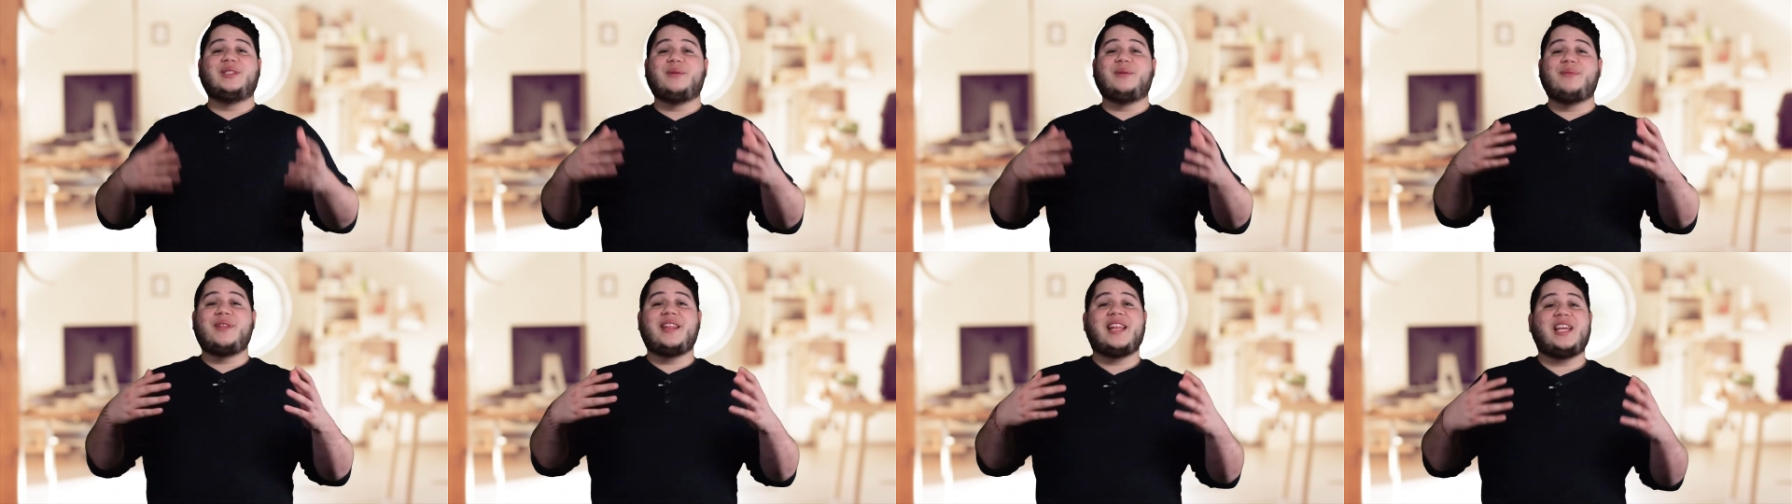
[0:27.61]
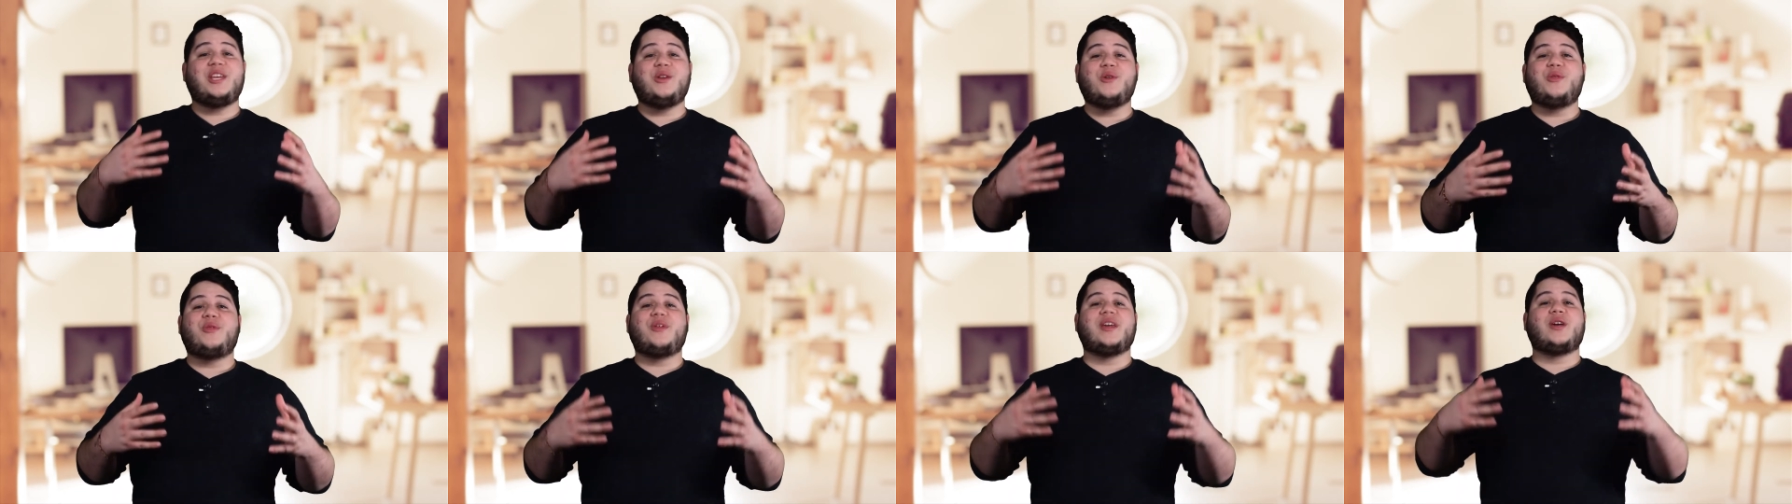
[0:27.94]
something that
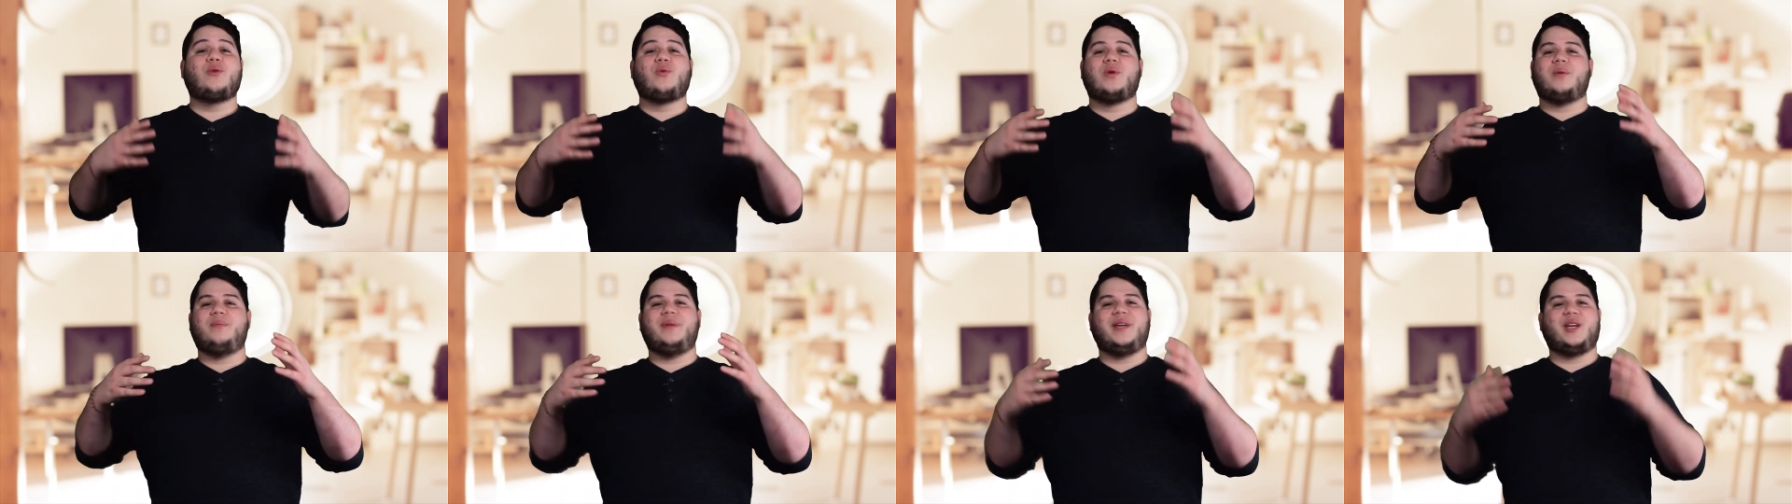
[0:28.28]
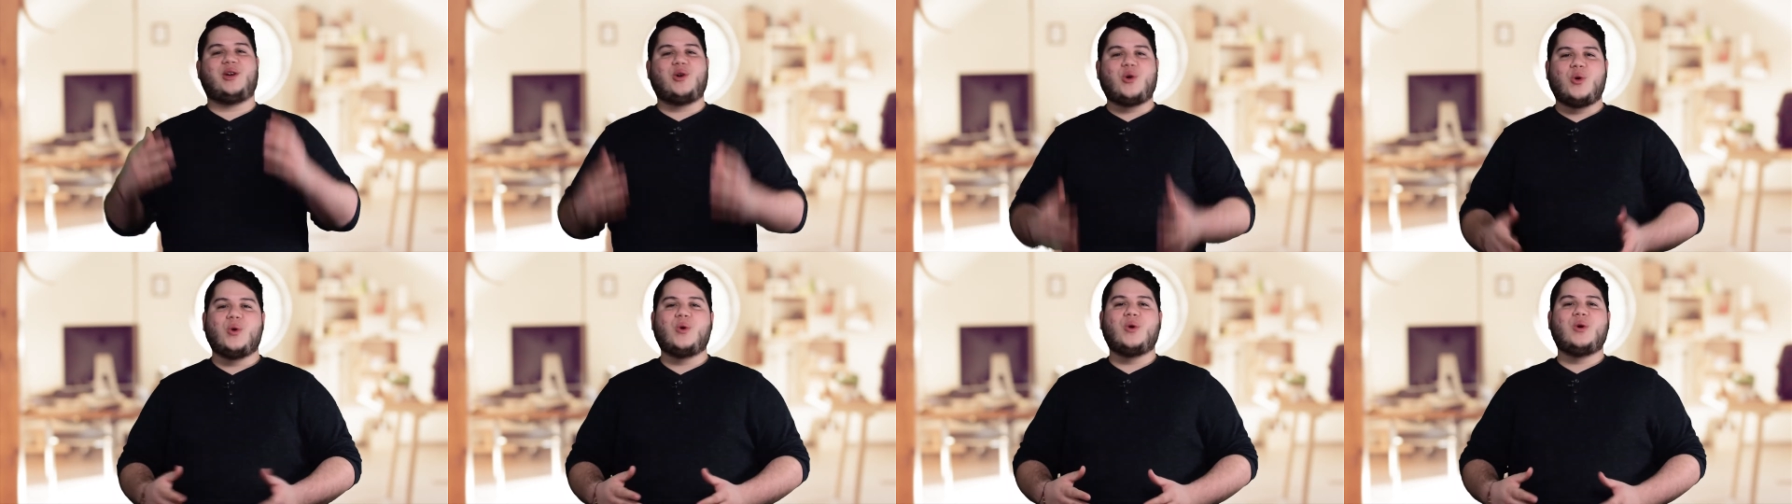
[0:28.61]
you think would be
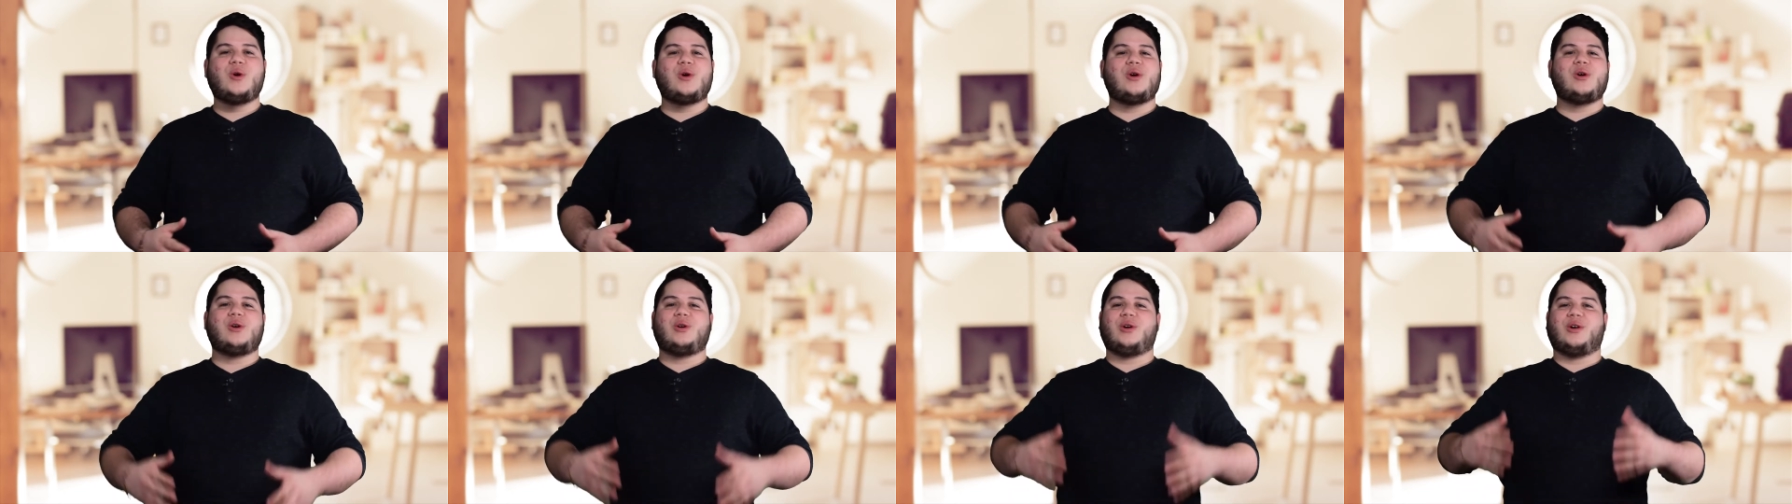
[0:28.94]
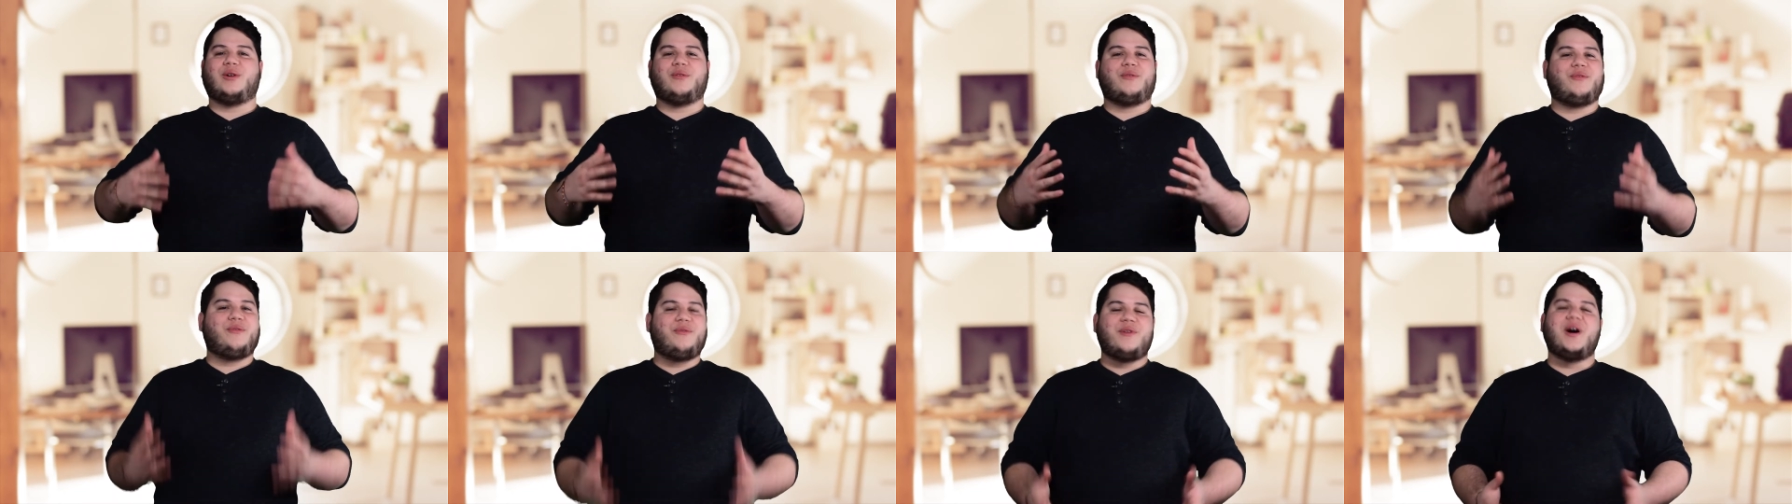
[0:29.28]
cool
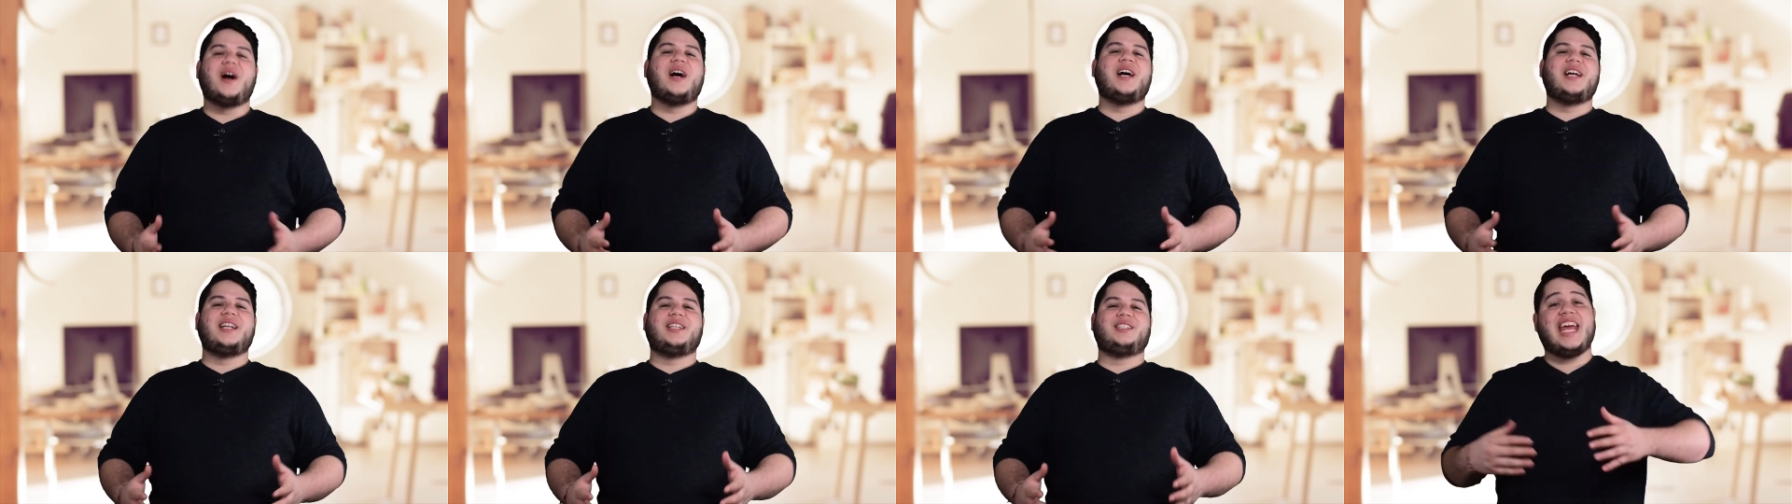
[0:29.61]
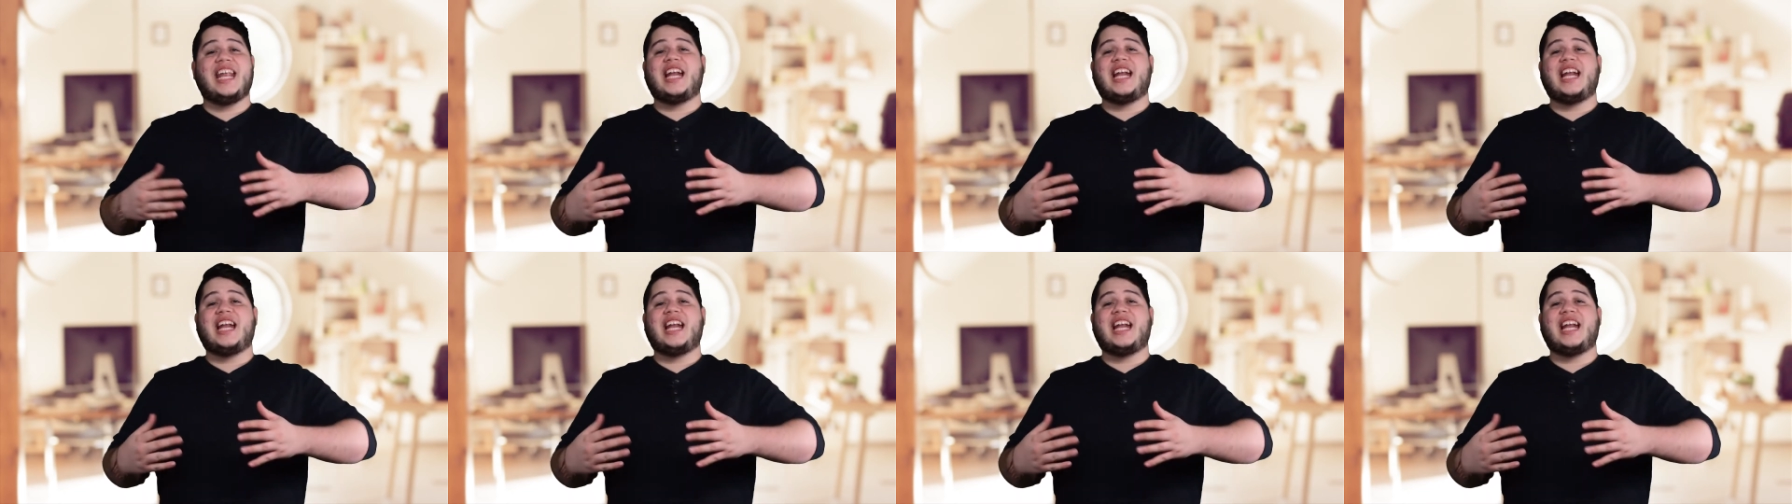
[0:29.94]
or fun,